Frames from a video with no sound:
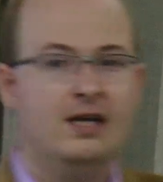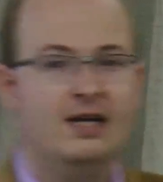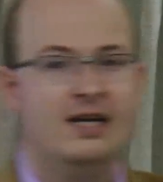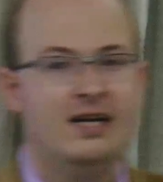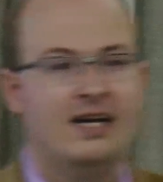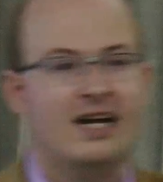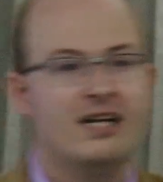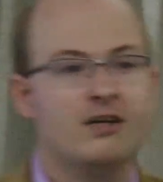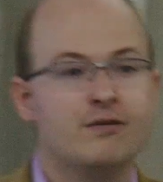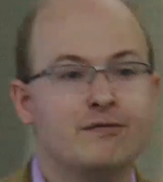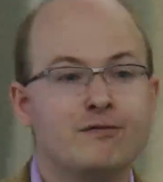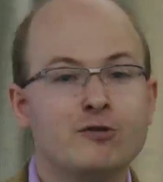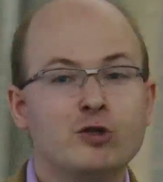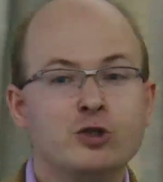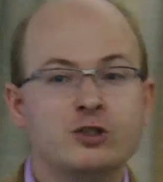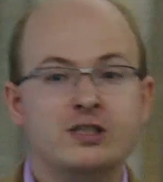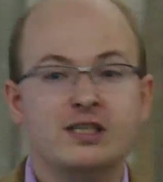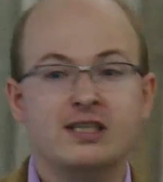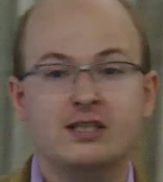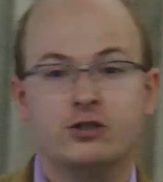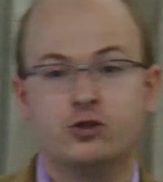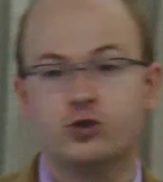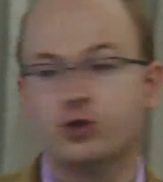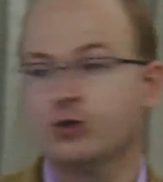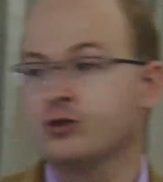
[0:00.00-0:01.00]
And the first
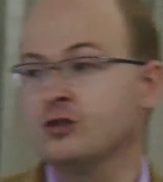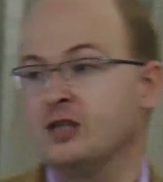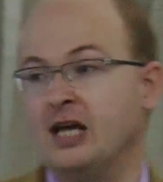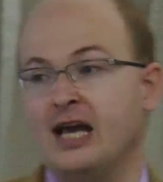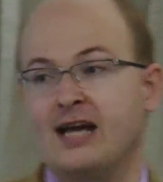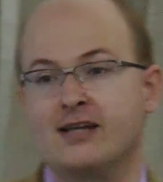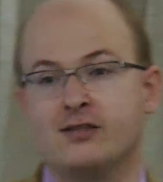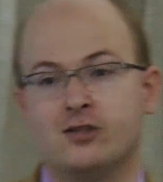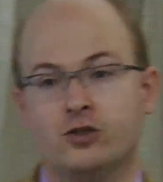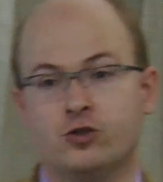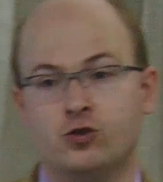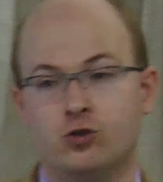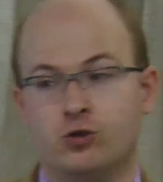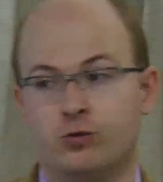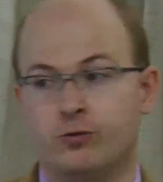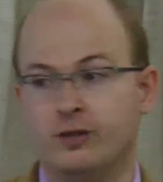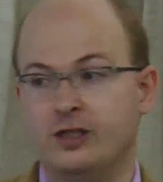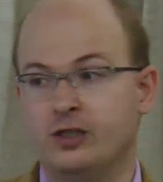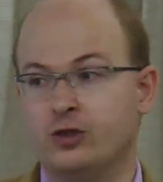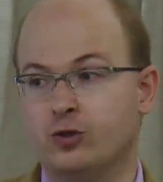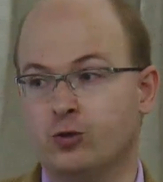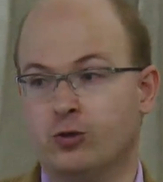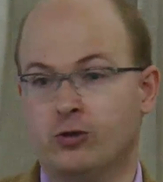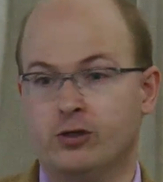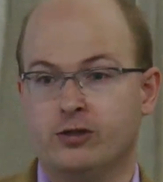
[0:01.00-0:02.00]
thing is just access to
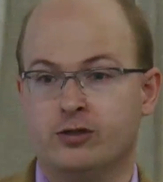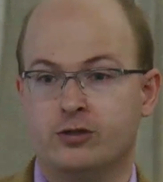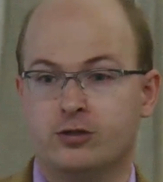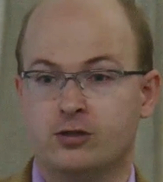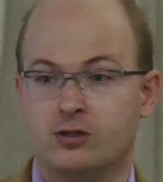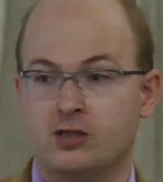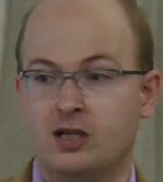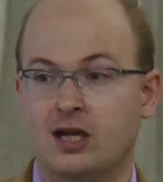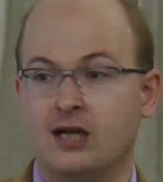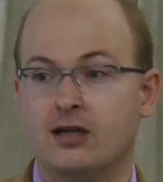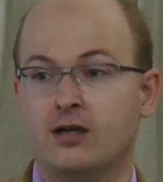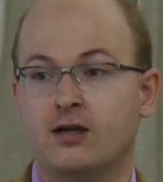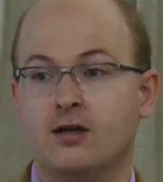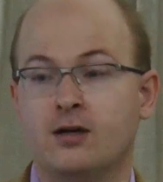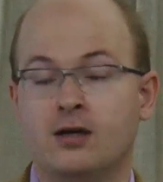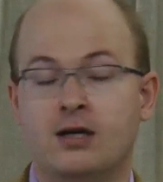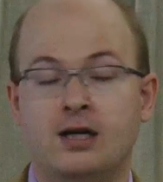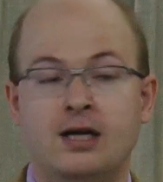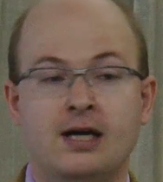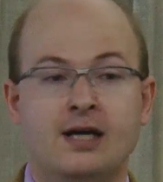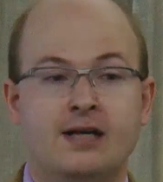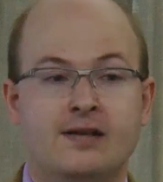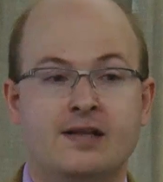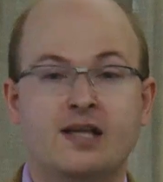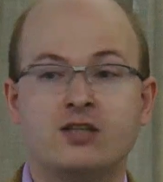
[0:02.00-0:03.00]
resources. Like,
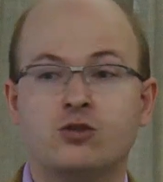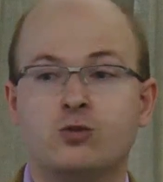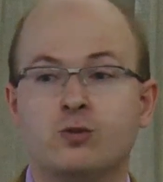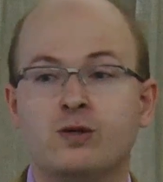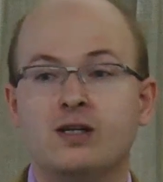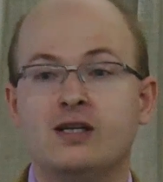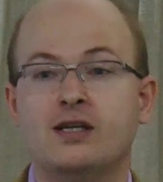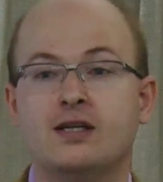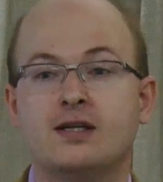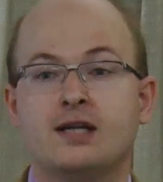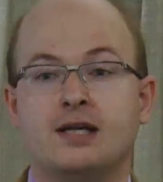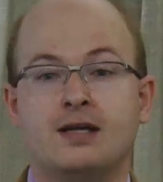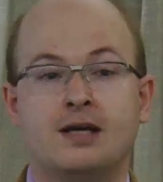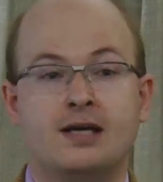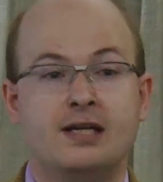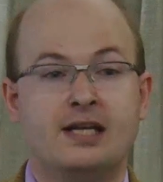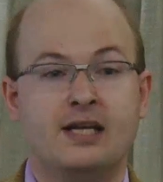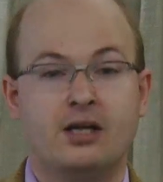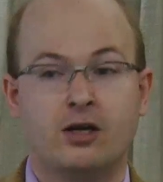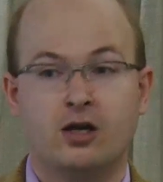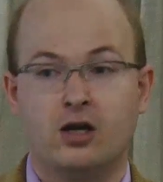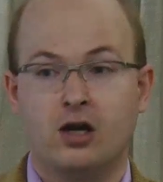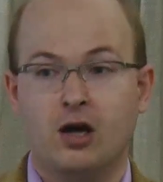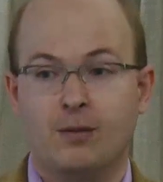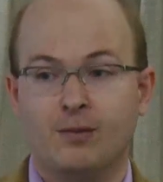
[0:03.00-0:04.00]
that's really the
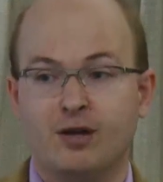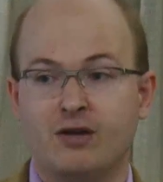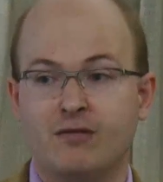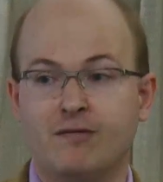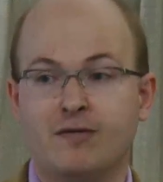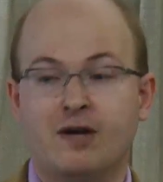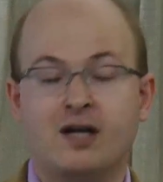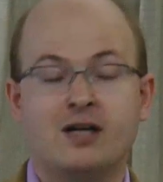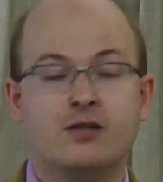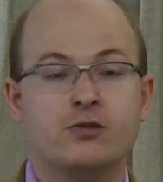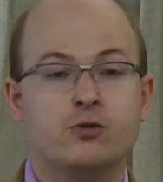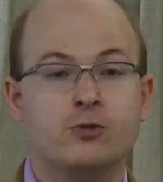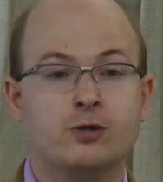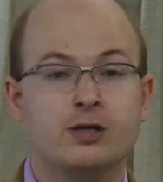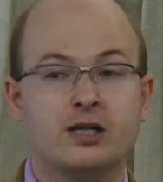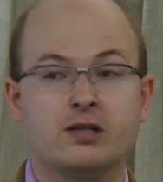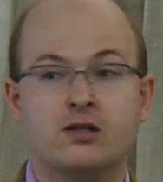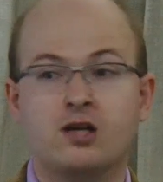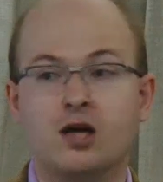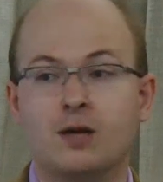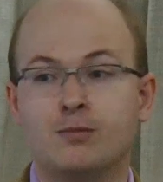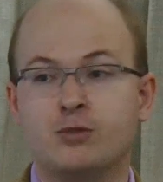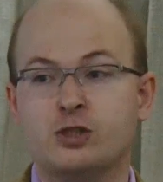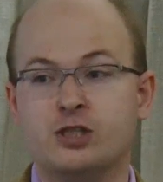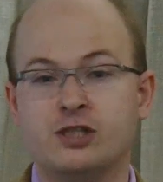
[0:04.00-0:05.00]
economic factor that
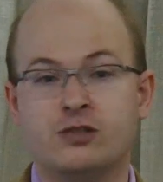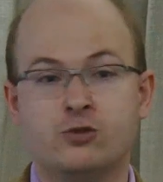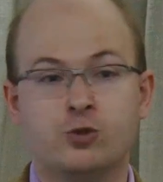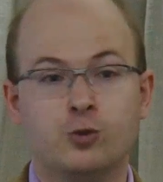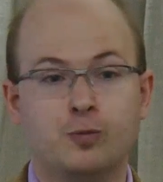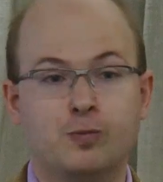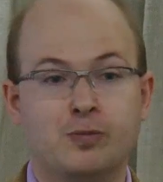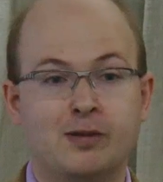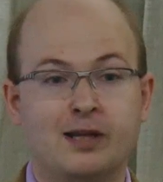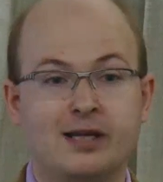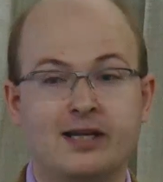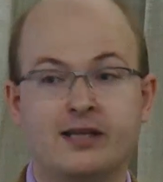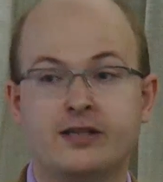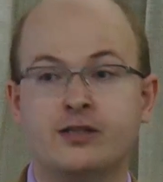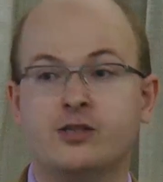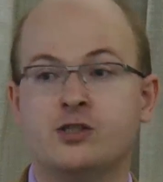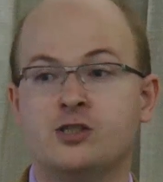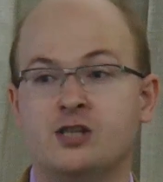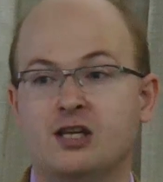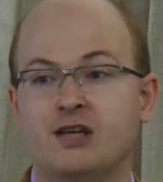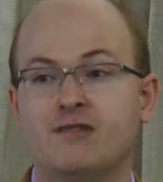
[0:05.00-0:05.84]
comes into place.